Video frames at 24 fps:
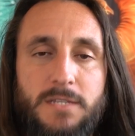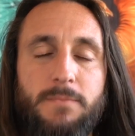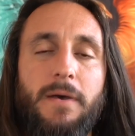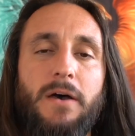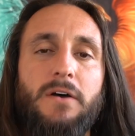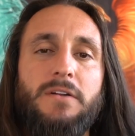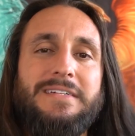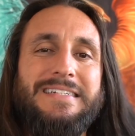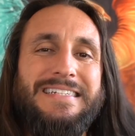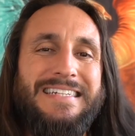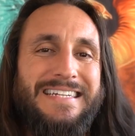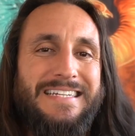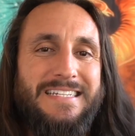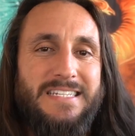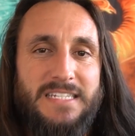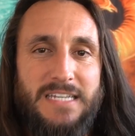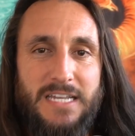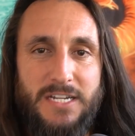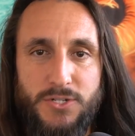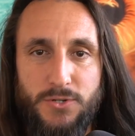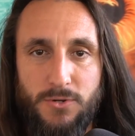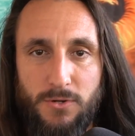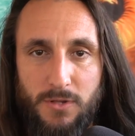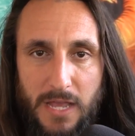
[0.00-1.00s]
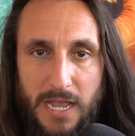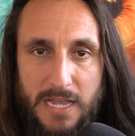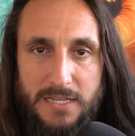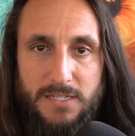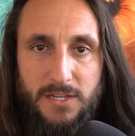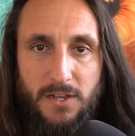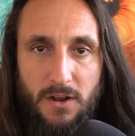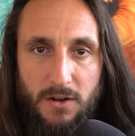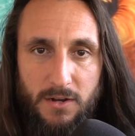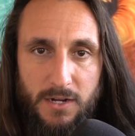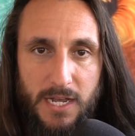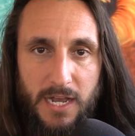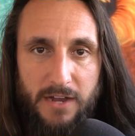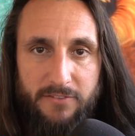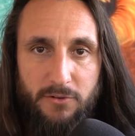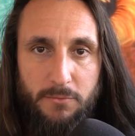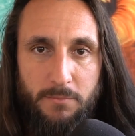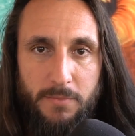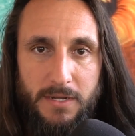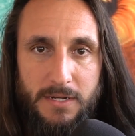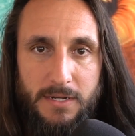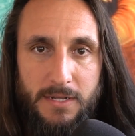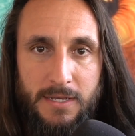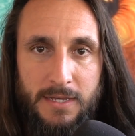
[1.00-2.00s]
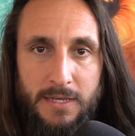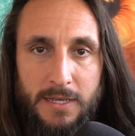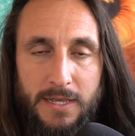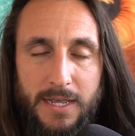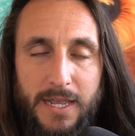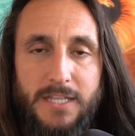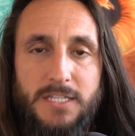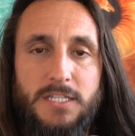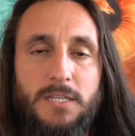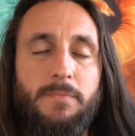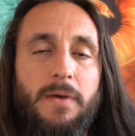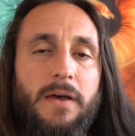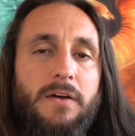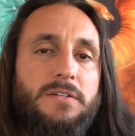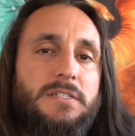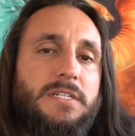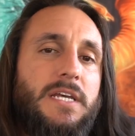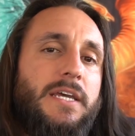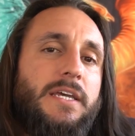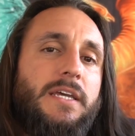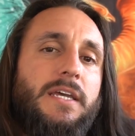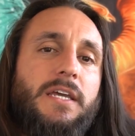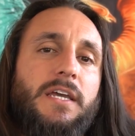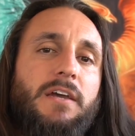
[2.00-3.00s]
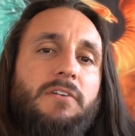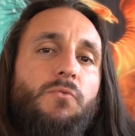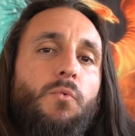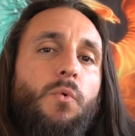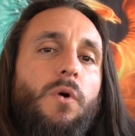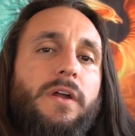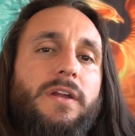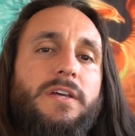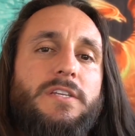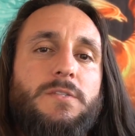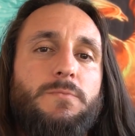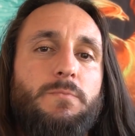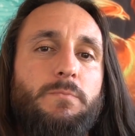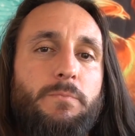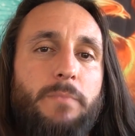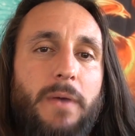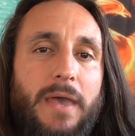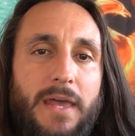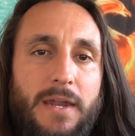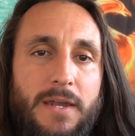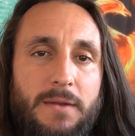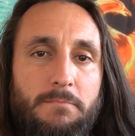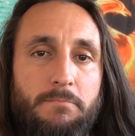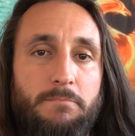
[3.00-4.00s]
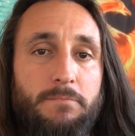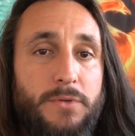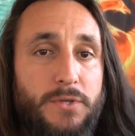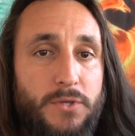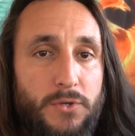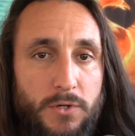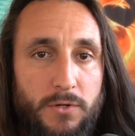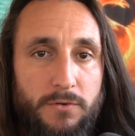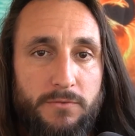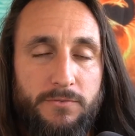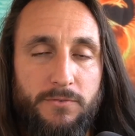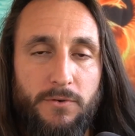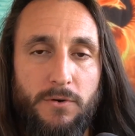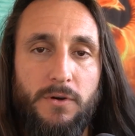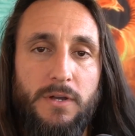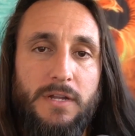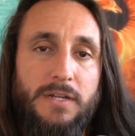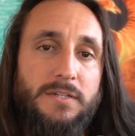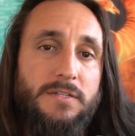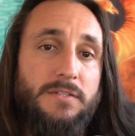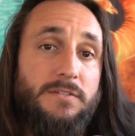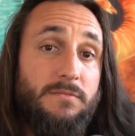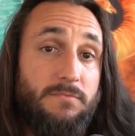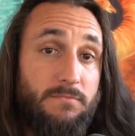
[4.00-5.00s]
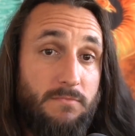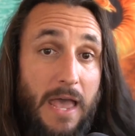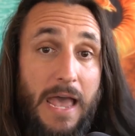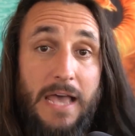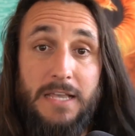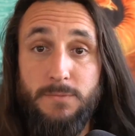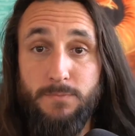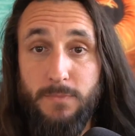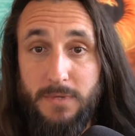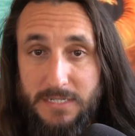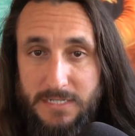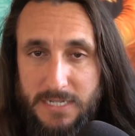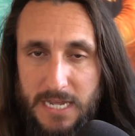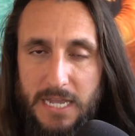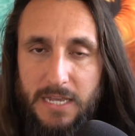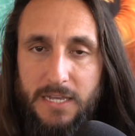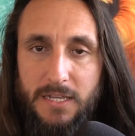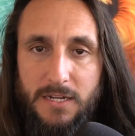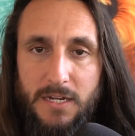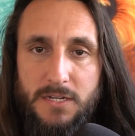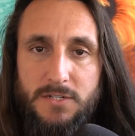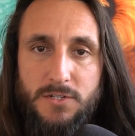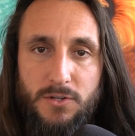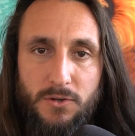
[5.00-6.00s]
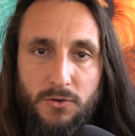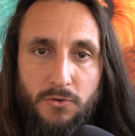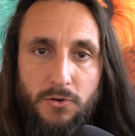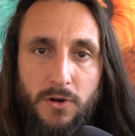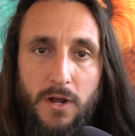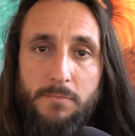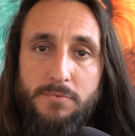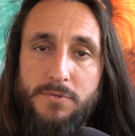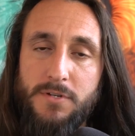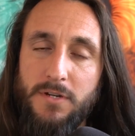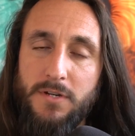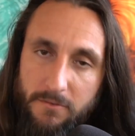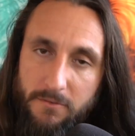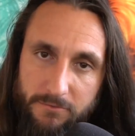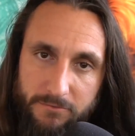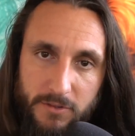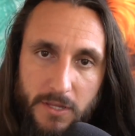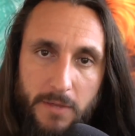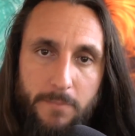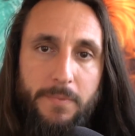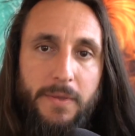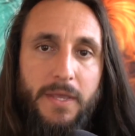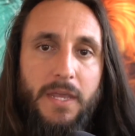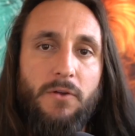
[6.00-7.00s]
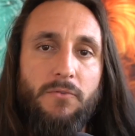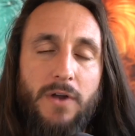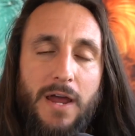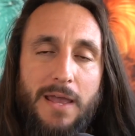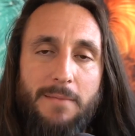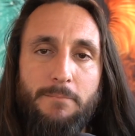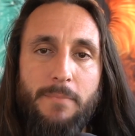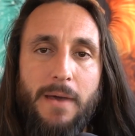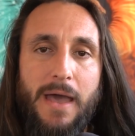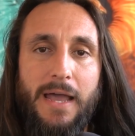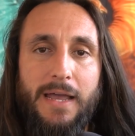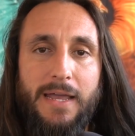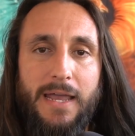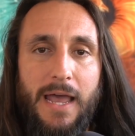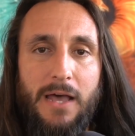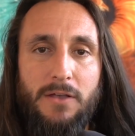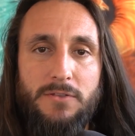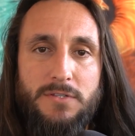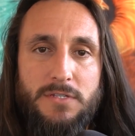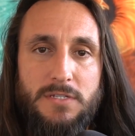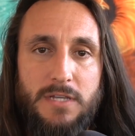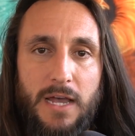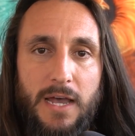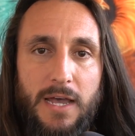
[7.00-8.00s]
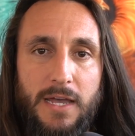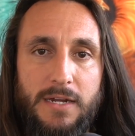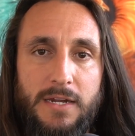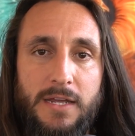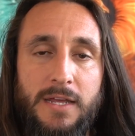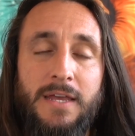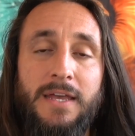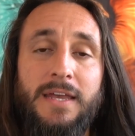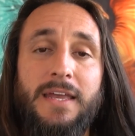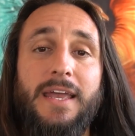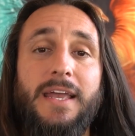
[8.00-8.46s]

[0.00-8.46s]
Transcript: about decentralizing our government. It's about taking of what has been beautiful and has been taken into corruption and flipping it right back outside.